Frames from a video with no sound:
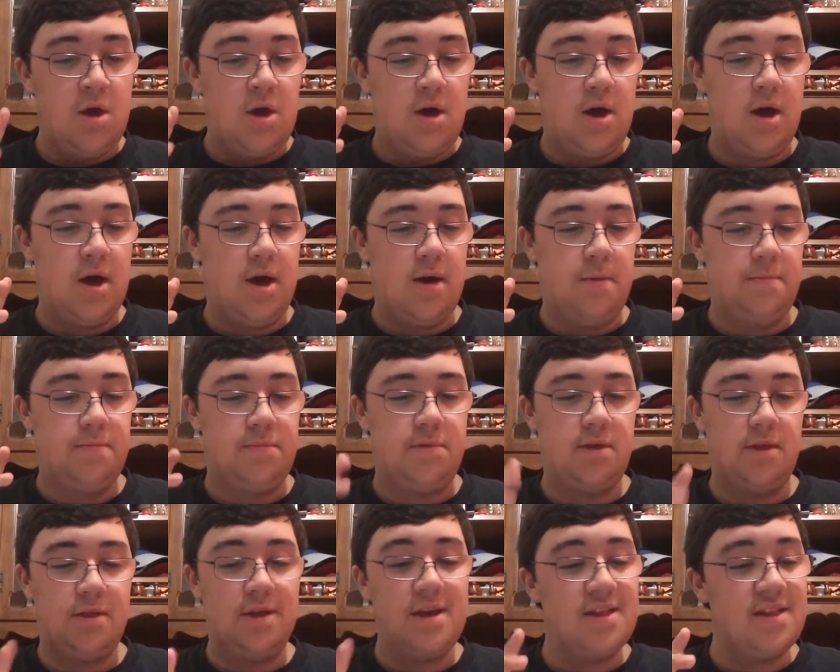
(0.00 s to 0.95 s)
Um,
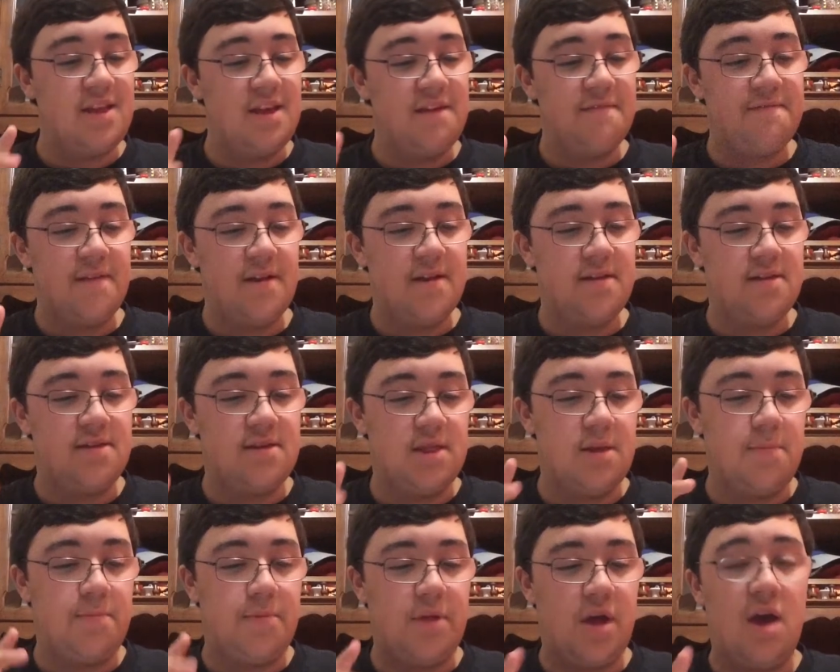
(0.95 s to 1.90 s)
the lead defense in
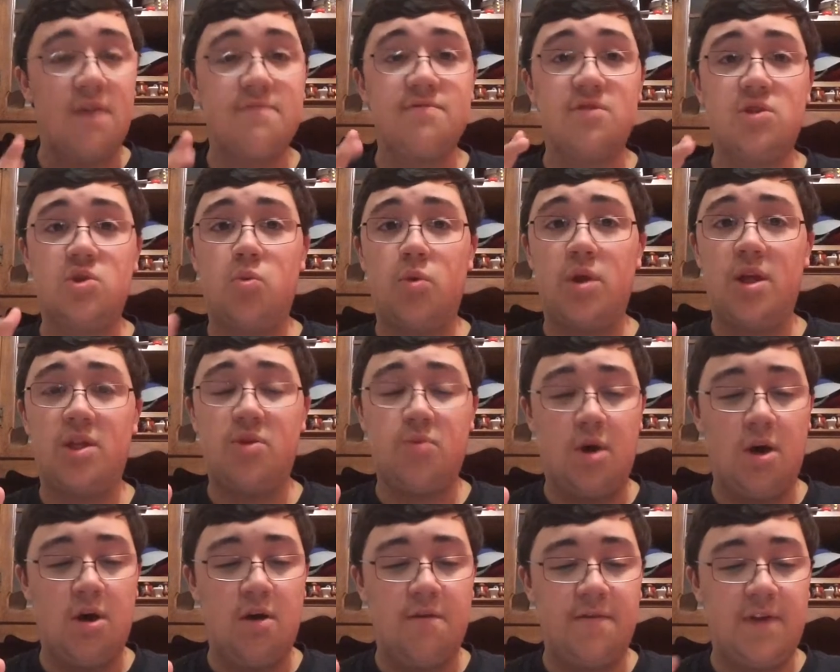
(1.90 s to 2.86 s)
the playoffs in
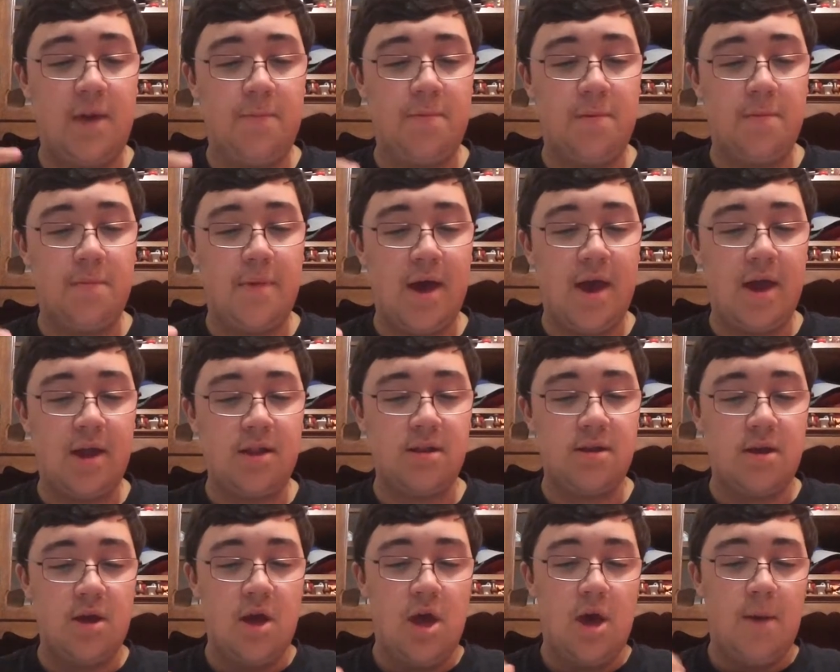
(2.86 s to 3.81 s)
2012, keep in
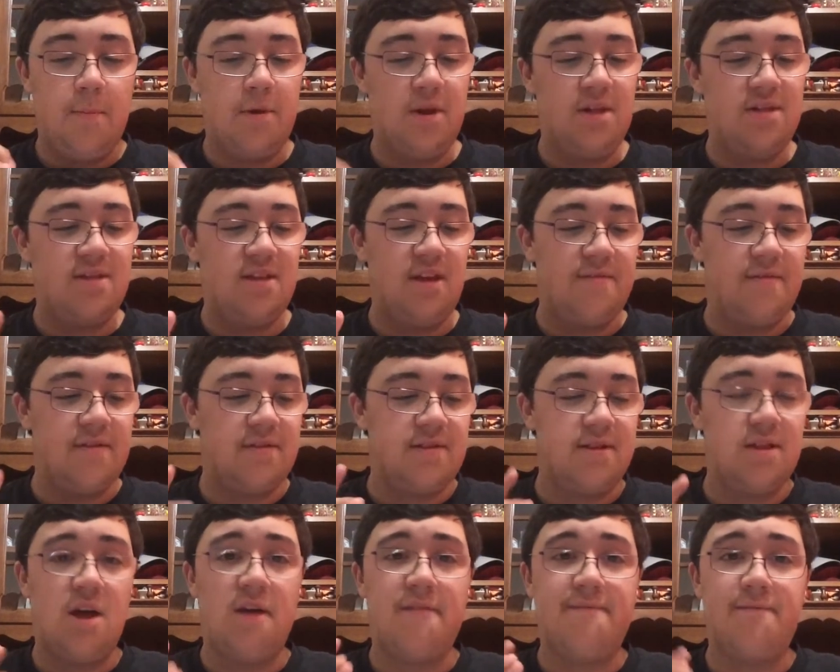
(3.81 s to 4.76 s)
mind, but his defense
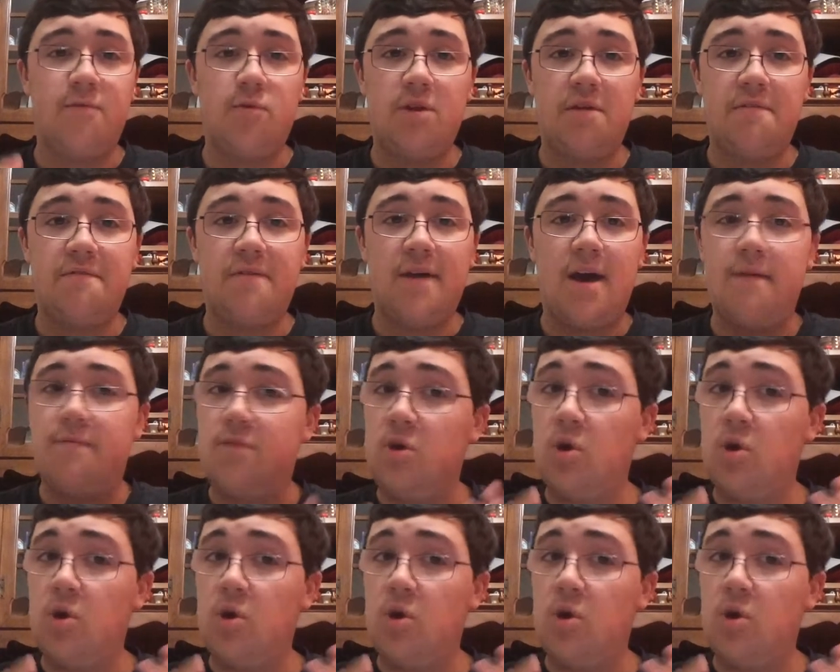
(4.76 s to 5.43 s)
allowed 45.